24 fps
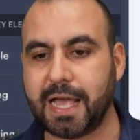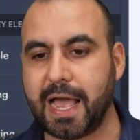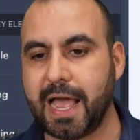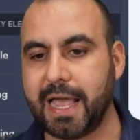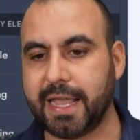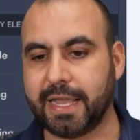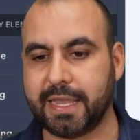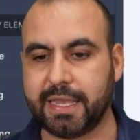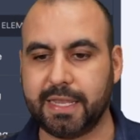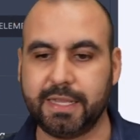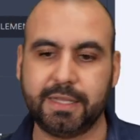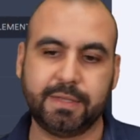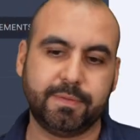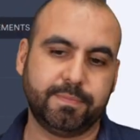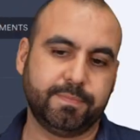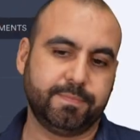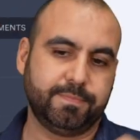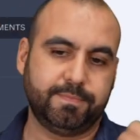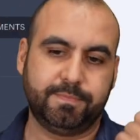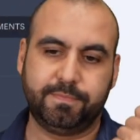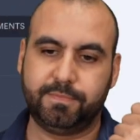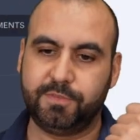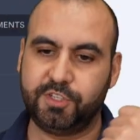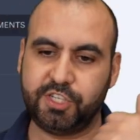I can
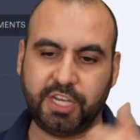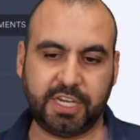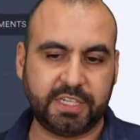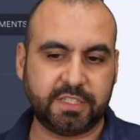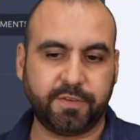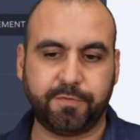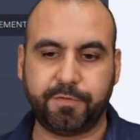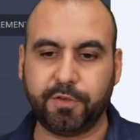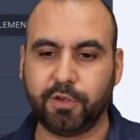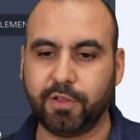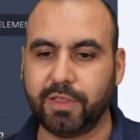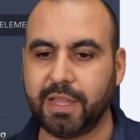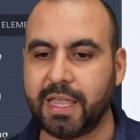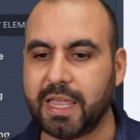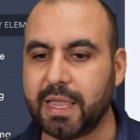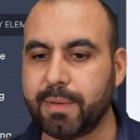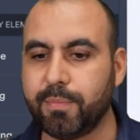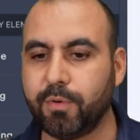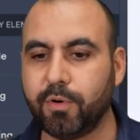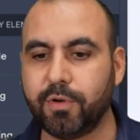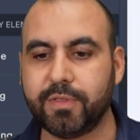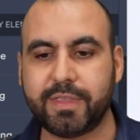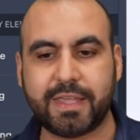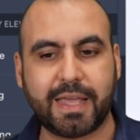change the field
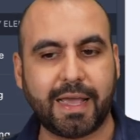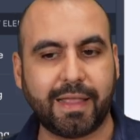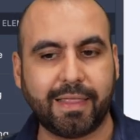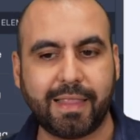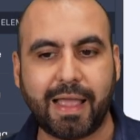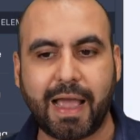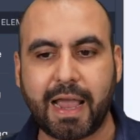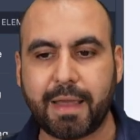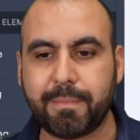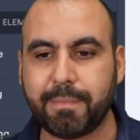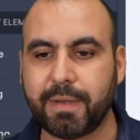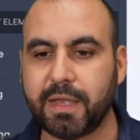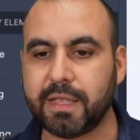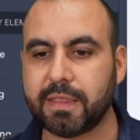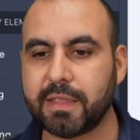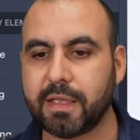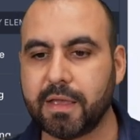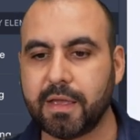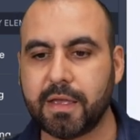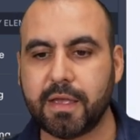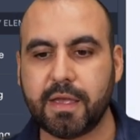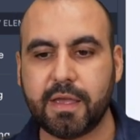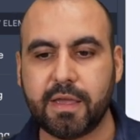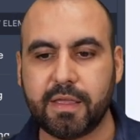label, the alignment,
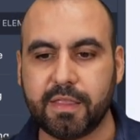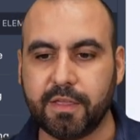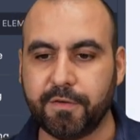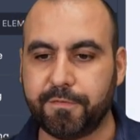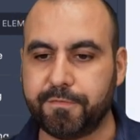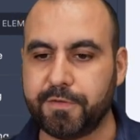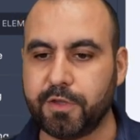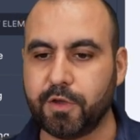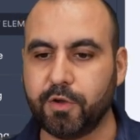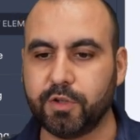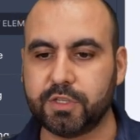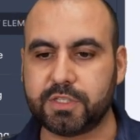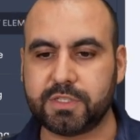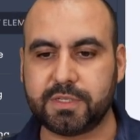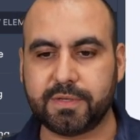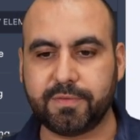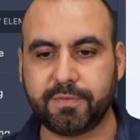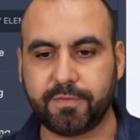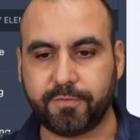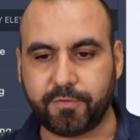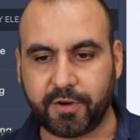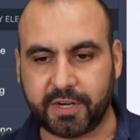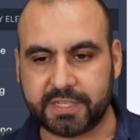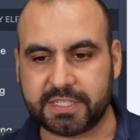the fields,
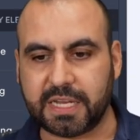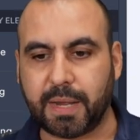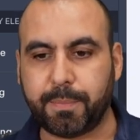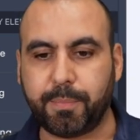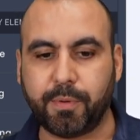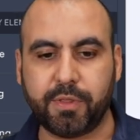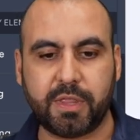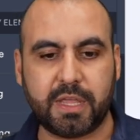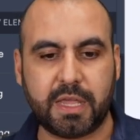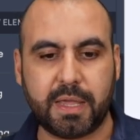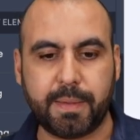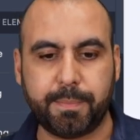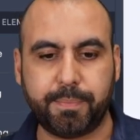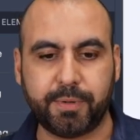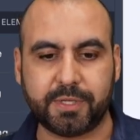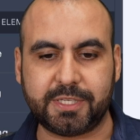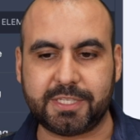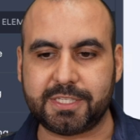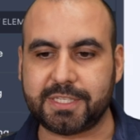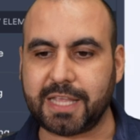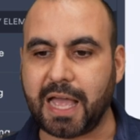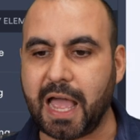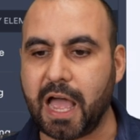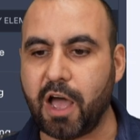for example, the input
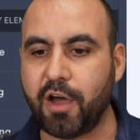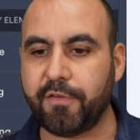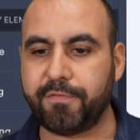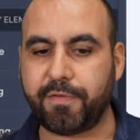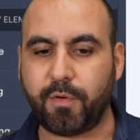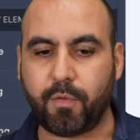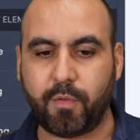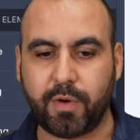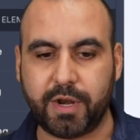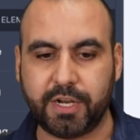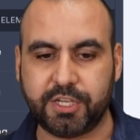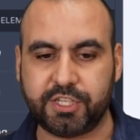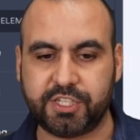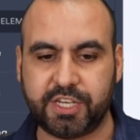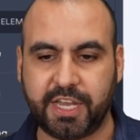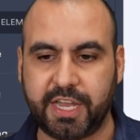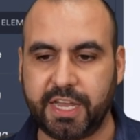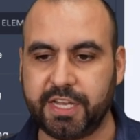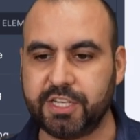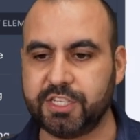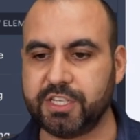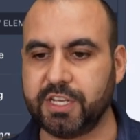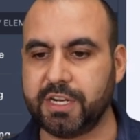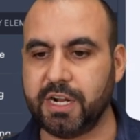style, if I want to
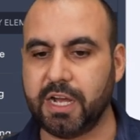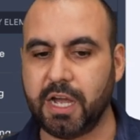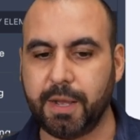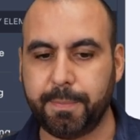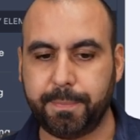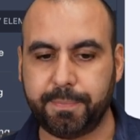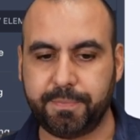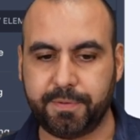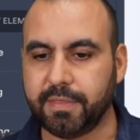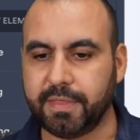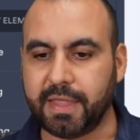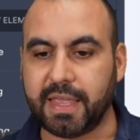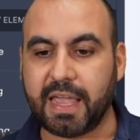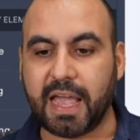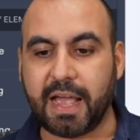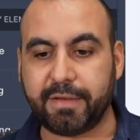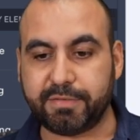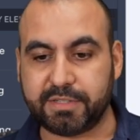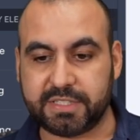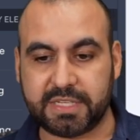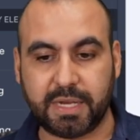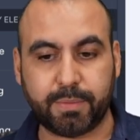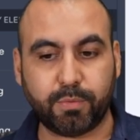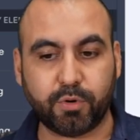change it up. They have
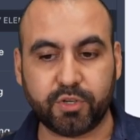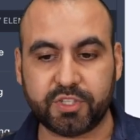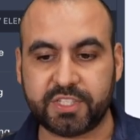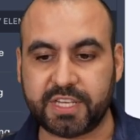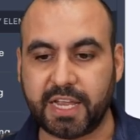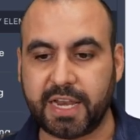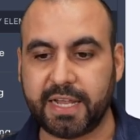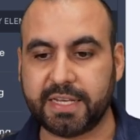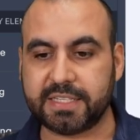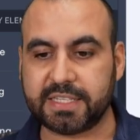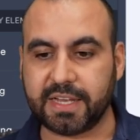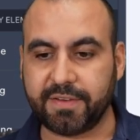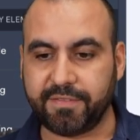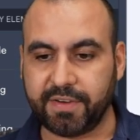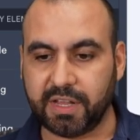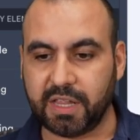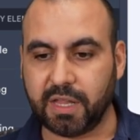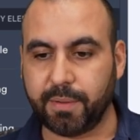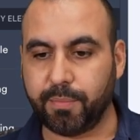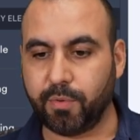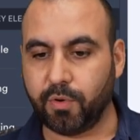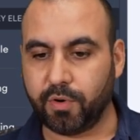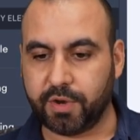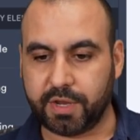several settings
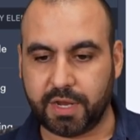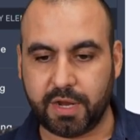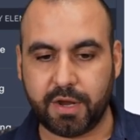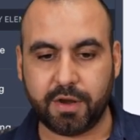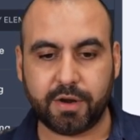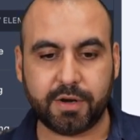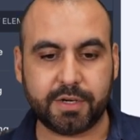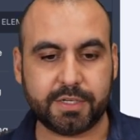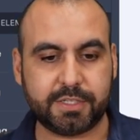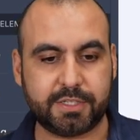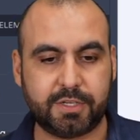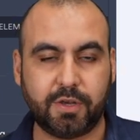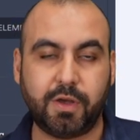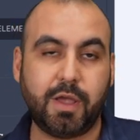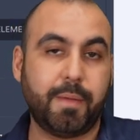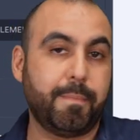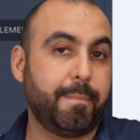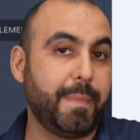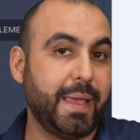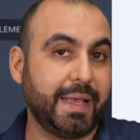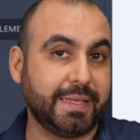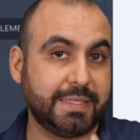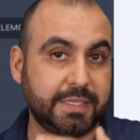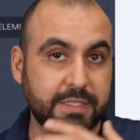available here, so it
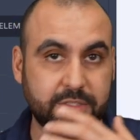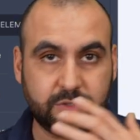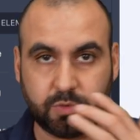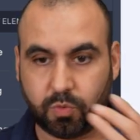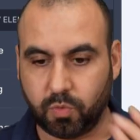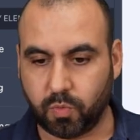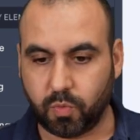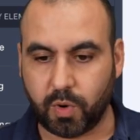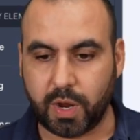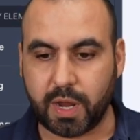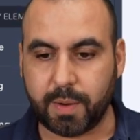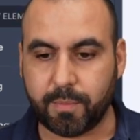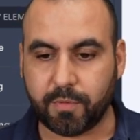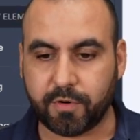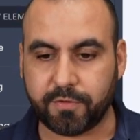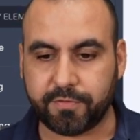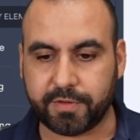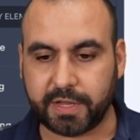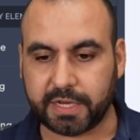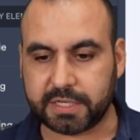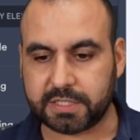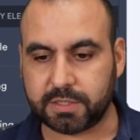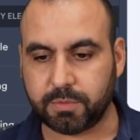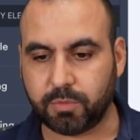makes this way more
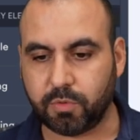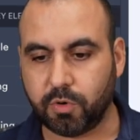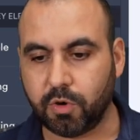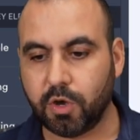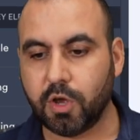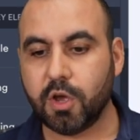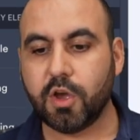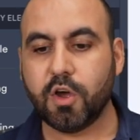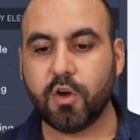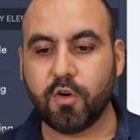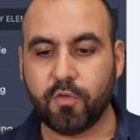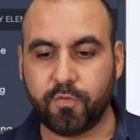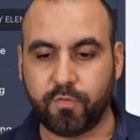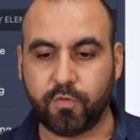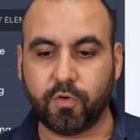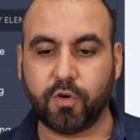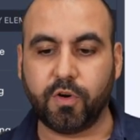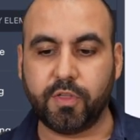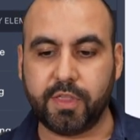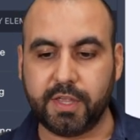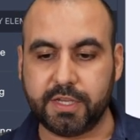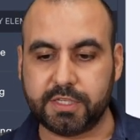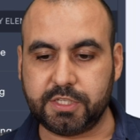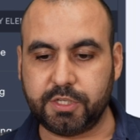flexible
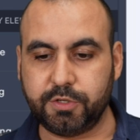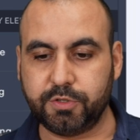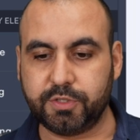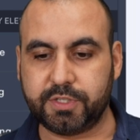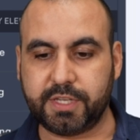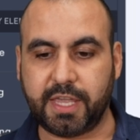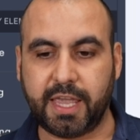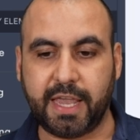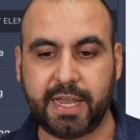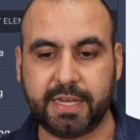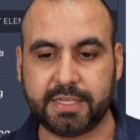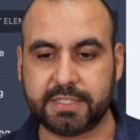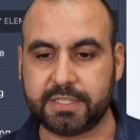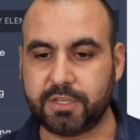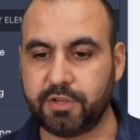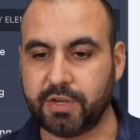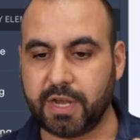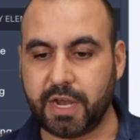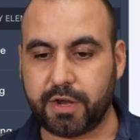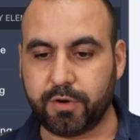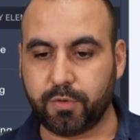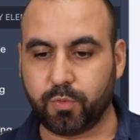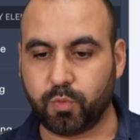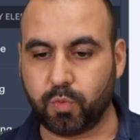for this use case. You
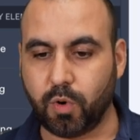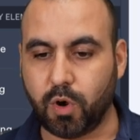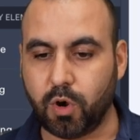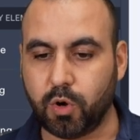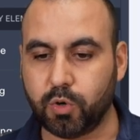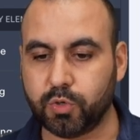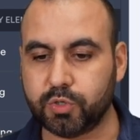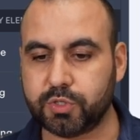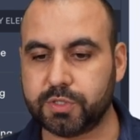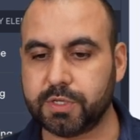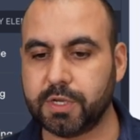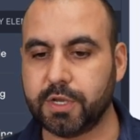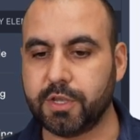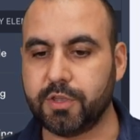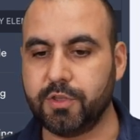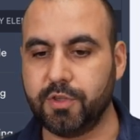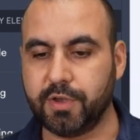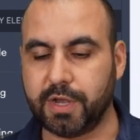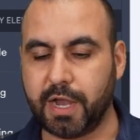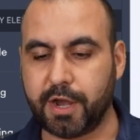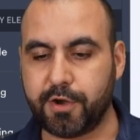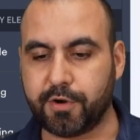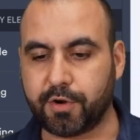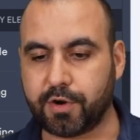got your rows,
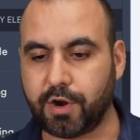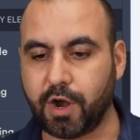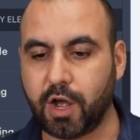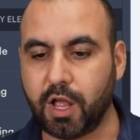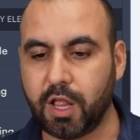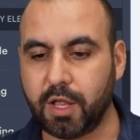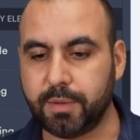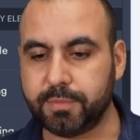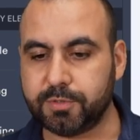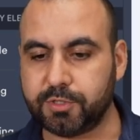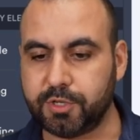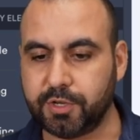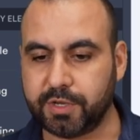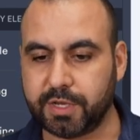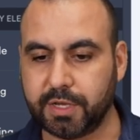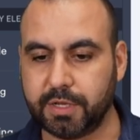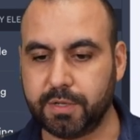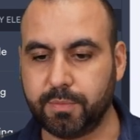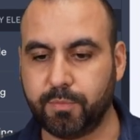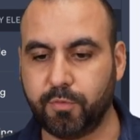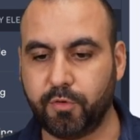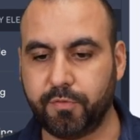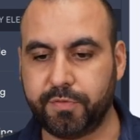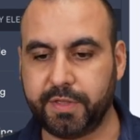you got your columns, you
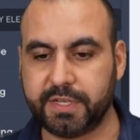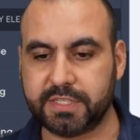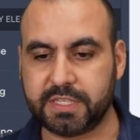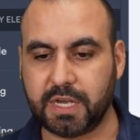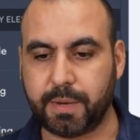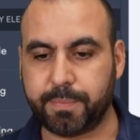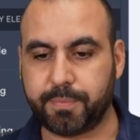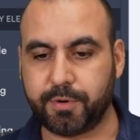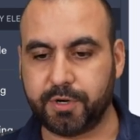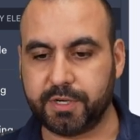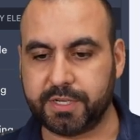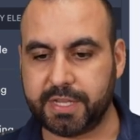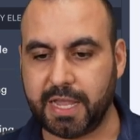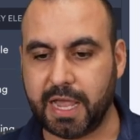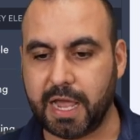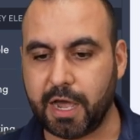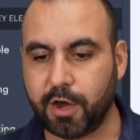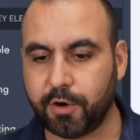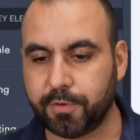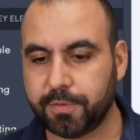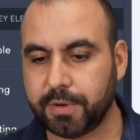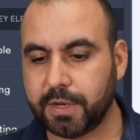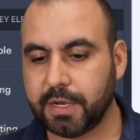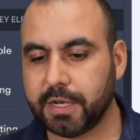can move these up or
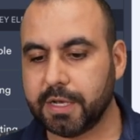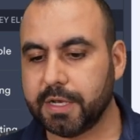down.